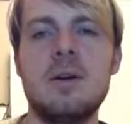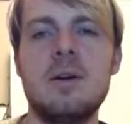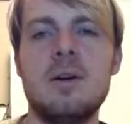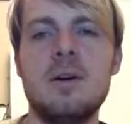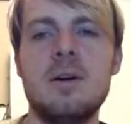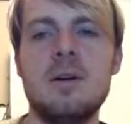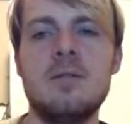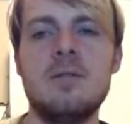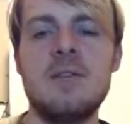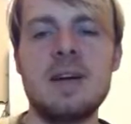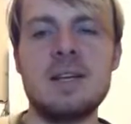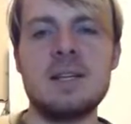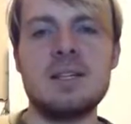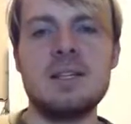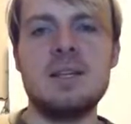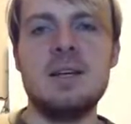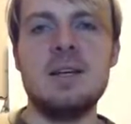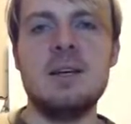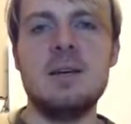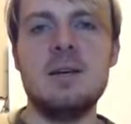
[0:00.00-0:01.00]

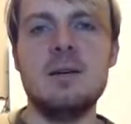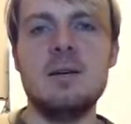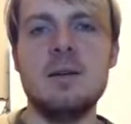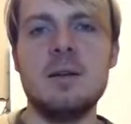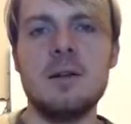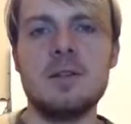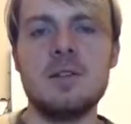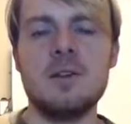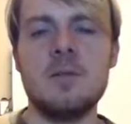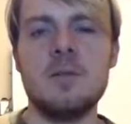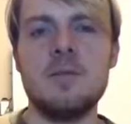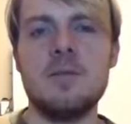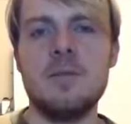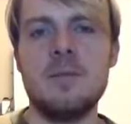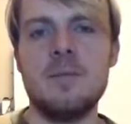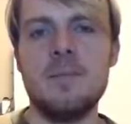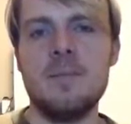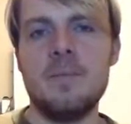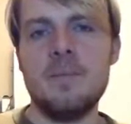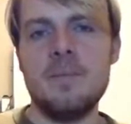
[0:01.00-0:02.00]
investing lots of
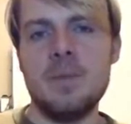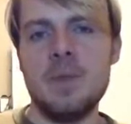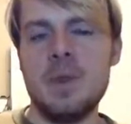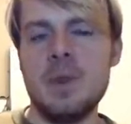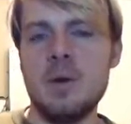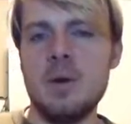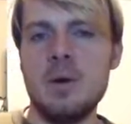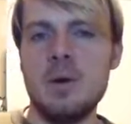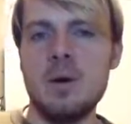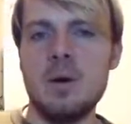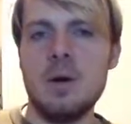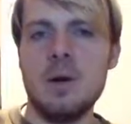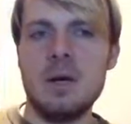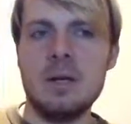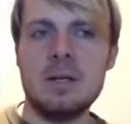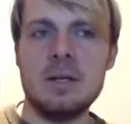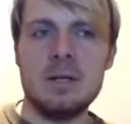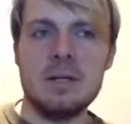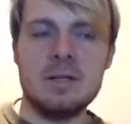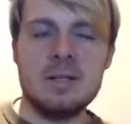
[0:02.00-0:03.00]

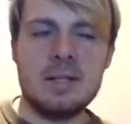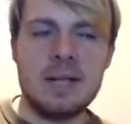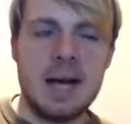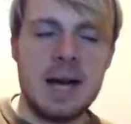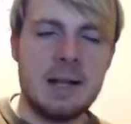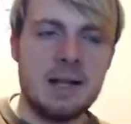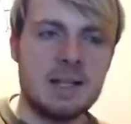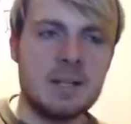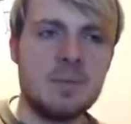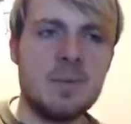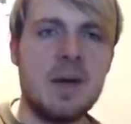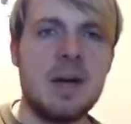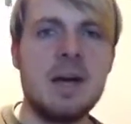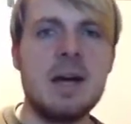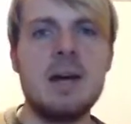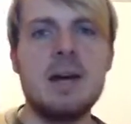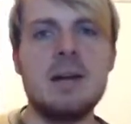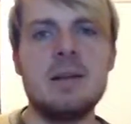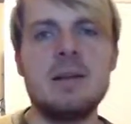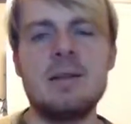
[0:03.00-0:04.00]

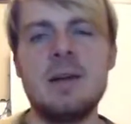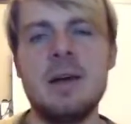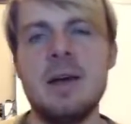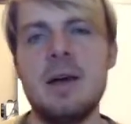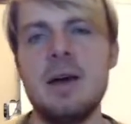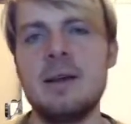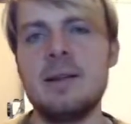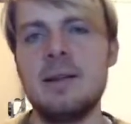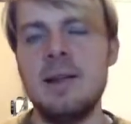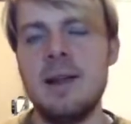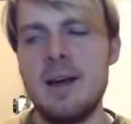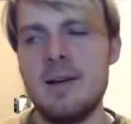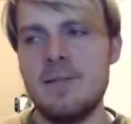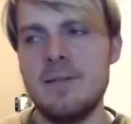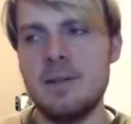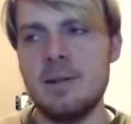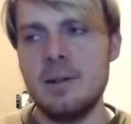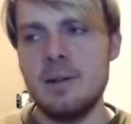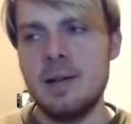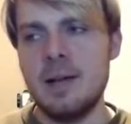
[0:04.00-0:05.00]
talisman and
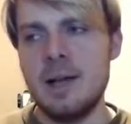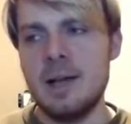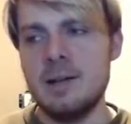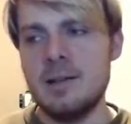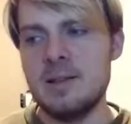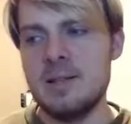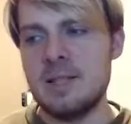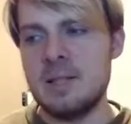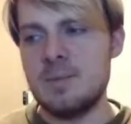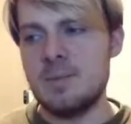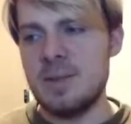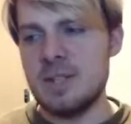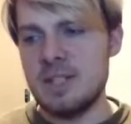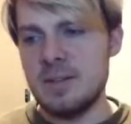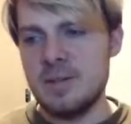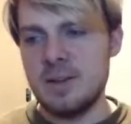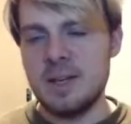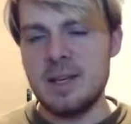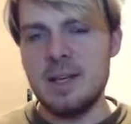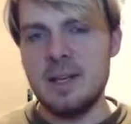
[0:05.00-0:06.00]
level and
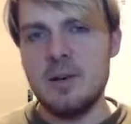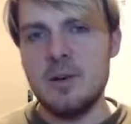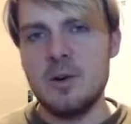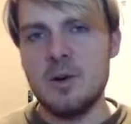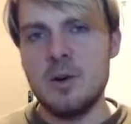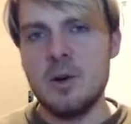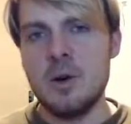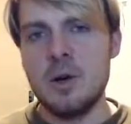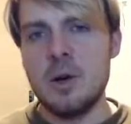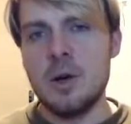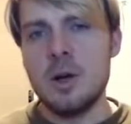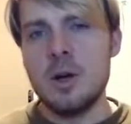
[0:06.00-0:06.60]
specific gear